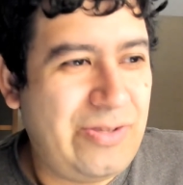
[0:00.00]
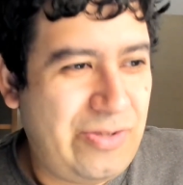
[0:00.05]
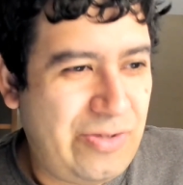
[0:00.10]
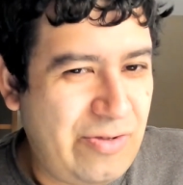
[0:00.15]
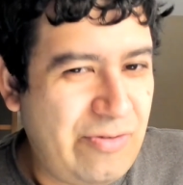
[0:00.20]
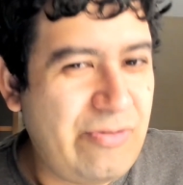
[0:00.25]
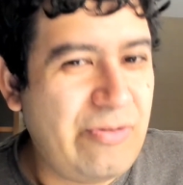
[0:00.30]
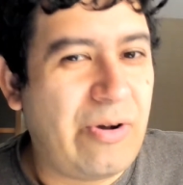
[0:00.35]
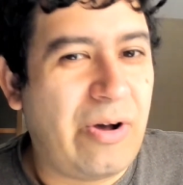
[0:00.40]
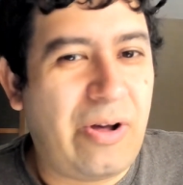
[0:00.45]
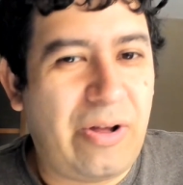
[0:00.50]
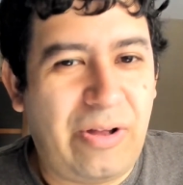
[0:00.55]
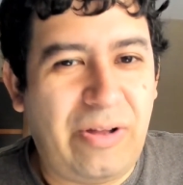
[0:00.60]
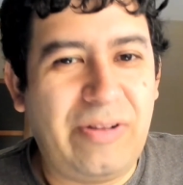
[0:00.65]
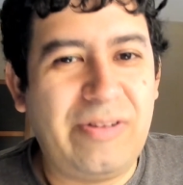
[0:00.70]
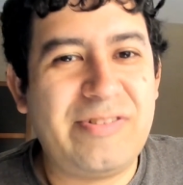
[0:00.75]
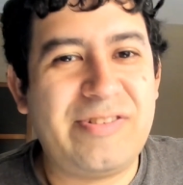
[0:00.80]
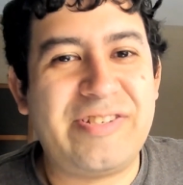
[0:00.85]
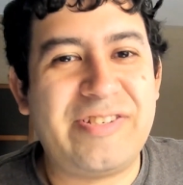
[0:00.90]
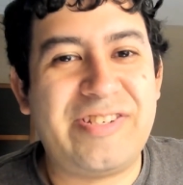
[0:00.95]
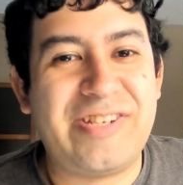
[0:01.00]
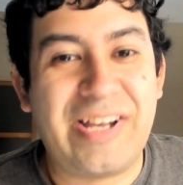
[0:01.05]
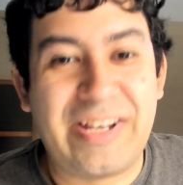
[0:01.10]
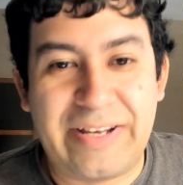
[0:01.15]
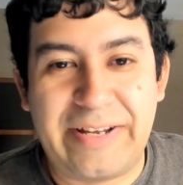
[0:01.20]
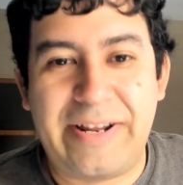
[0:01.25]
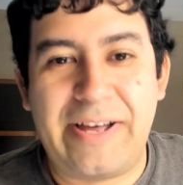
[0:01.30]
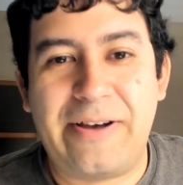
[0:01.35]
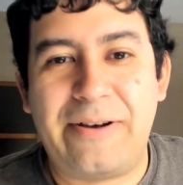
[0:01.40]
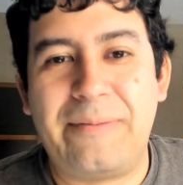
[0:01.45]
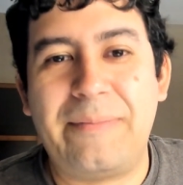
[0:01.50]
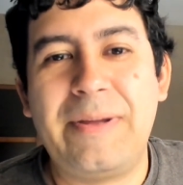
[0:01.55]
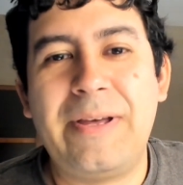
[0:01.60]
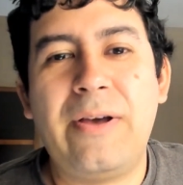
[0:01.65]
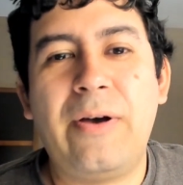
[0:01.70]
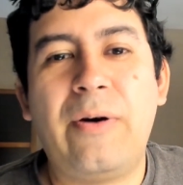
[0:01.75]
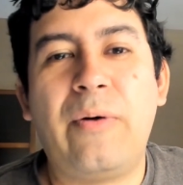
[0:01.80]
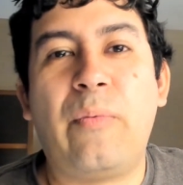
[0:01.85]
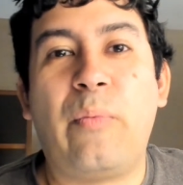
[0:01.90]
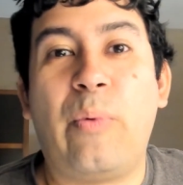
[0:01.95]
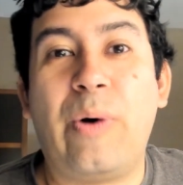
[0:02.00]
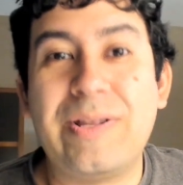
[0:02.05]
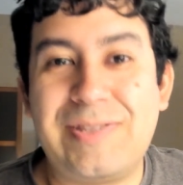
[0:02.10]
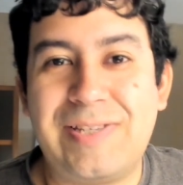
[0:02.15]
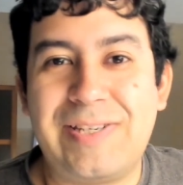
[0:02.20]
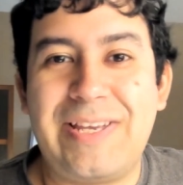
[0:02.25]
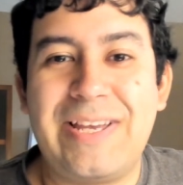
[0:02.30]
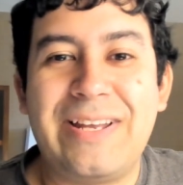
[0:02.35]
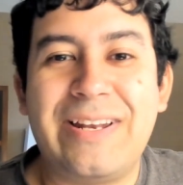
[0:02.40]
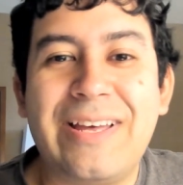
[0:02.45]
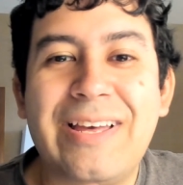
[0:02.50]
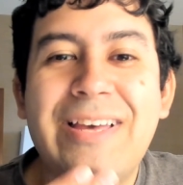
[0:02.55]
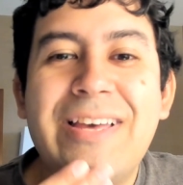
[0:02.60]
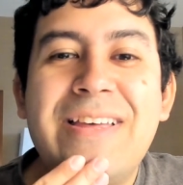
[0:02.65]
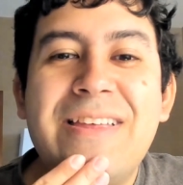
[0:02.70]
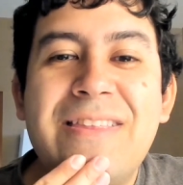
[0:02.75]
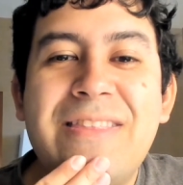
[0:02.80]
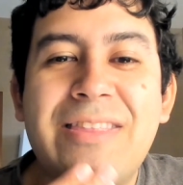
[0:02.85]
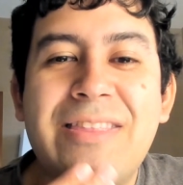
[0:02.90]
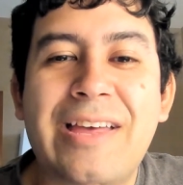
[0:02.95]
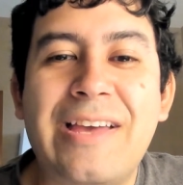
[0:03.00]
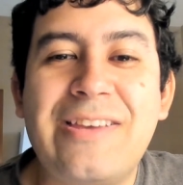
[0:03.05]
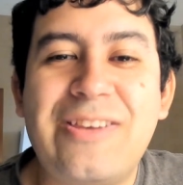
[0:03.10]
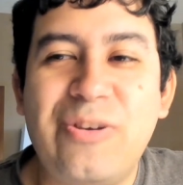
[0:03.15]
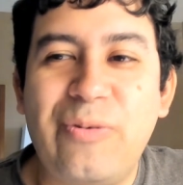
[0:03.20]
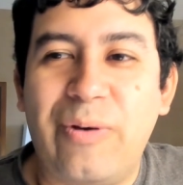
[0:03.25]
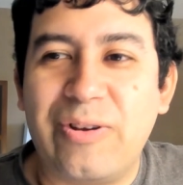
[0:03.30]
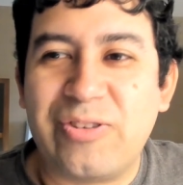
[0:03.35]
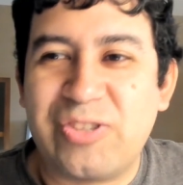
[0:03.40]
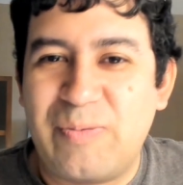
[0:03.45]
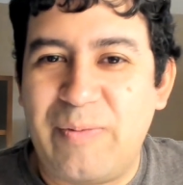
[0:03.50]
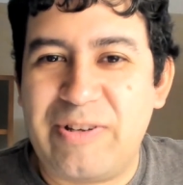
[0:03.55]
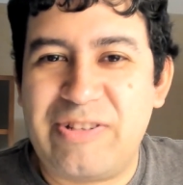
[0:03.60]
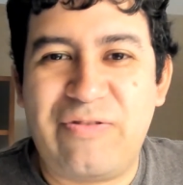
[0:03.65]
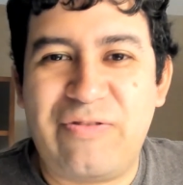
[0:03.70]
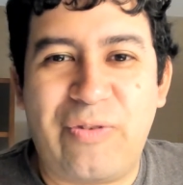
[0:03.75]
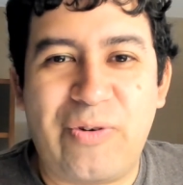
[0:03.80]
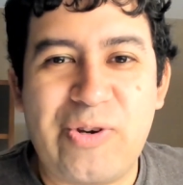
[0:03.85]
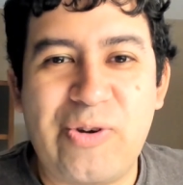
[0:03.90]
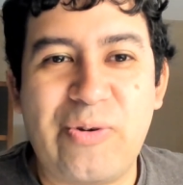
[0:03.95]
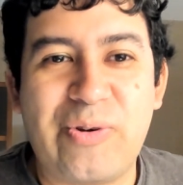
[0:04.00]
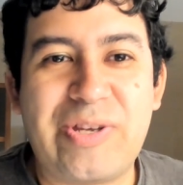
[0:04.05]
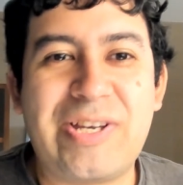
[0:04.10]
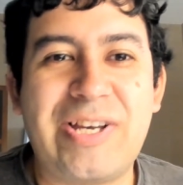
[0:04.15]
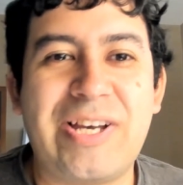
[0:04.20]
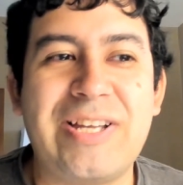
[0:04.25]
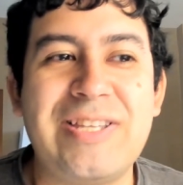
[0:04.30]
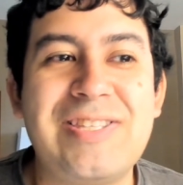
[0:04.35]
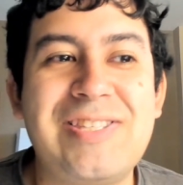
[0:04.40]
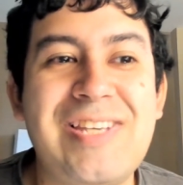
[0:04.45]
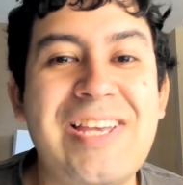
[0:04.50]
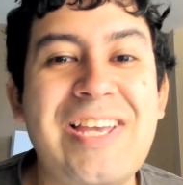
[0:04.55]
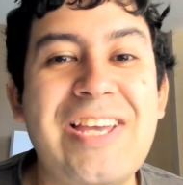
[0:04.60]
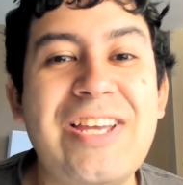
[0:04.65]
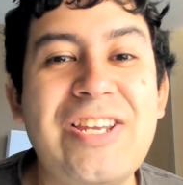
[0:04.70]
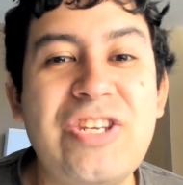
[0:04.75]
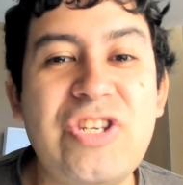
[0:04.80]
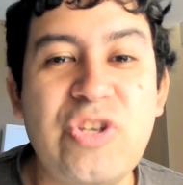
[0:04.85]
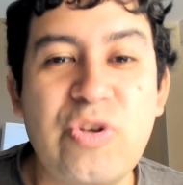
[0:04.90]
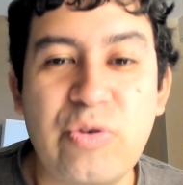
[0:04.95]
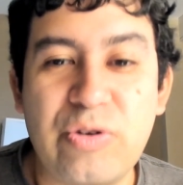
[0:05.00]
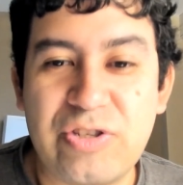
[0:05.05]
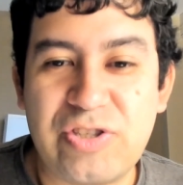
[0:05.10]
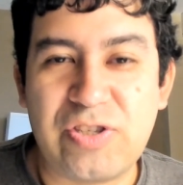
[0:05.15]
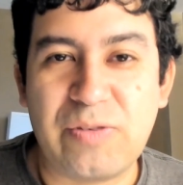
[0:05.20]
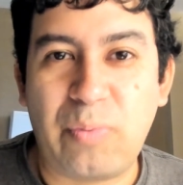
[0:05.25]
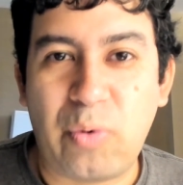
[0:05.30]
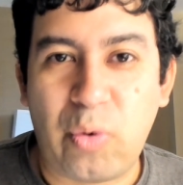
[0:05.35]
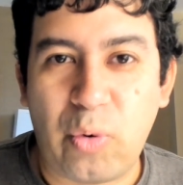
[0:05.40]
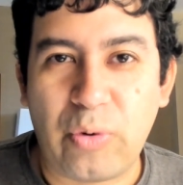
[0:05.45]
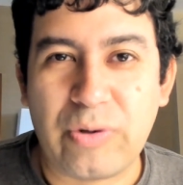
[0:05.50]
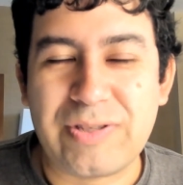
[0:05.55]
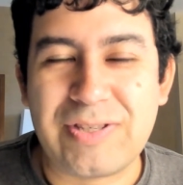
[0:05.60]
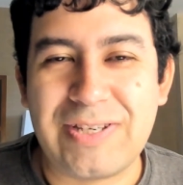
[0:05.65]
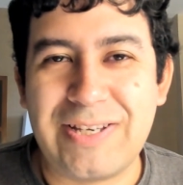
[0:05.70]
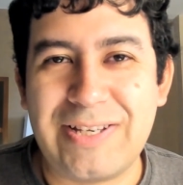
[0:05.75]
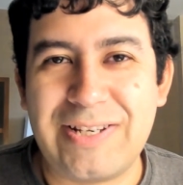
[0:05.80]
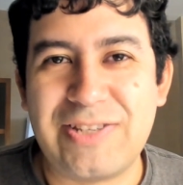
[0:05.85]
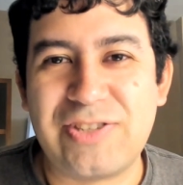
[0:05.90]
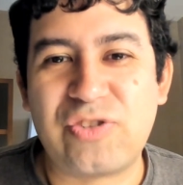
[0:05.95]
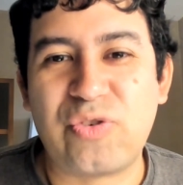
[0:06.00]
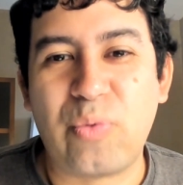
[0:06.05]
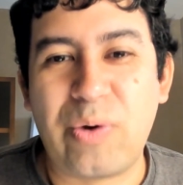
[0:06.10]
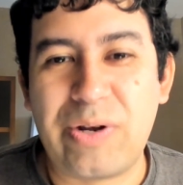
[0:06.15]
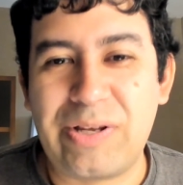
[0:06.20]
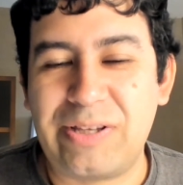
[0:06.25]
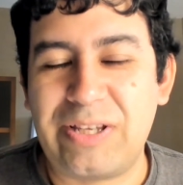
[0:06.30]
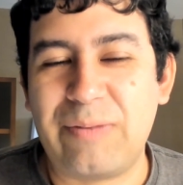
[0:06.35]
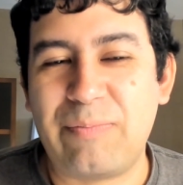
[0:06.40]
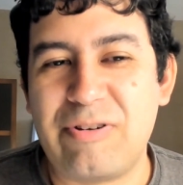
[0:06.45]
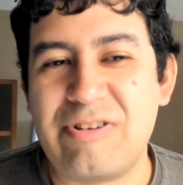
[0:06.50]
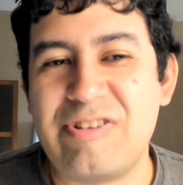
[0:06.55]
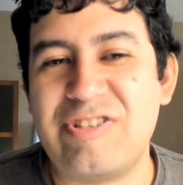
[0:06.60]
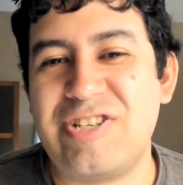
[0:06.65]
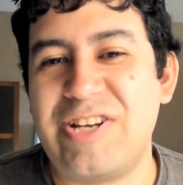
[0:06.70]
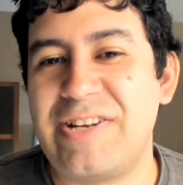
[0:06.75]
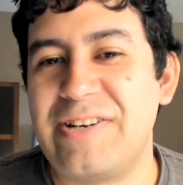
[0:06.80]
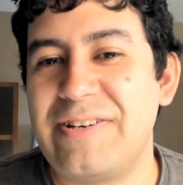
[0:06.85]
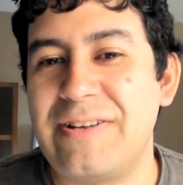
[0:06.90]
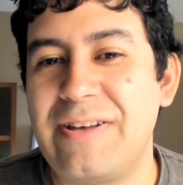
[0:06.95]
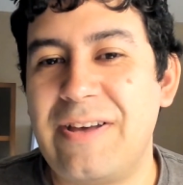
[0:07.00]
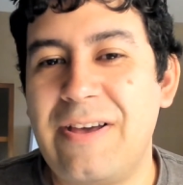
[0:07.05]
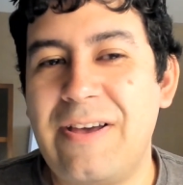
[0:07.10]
You all should check it out. Once again, thank you all so much for your continued support. It is greatly appreciated.